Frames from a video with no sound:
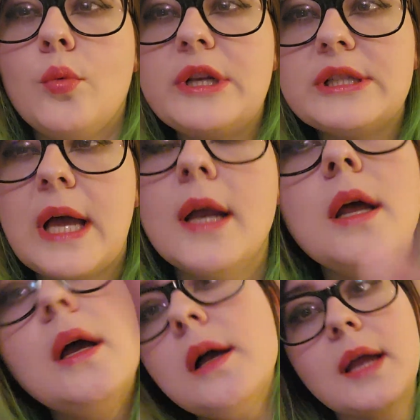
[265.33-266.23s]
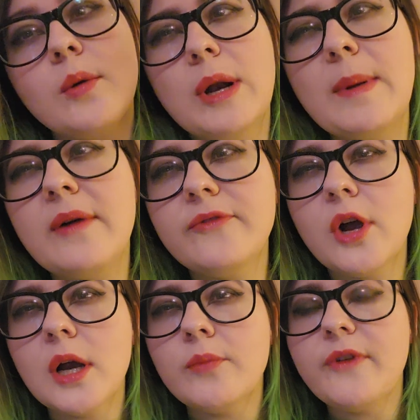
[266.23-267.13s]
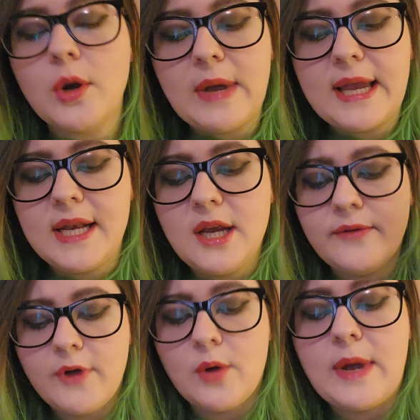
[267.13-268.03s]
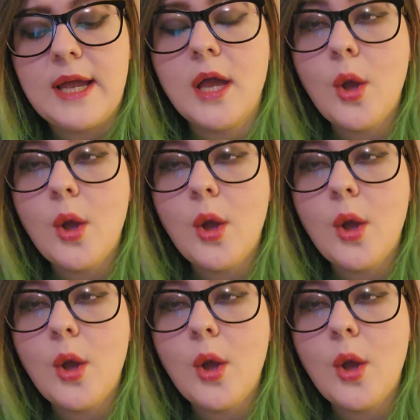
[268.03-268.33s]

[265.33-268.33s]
Which side? Okay, what about far, far away? Can you hear far away?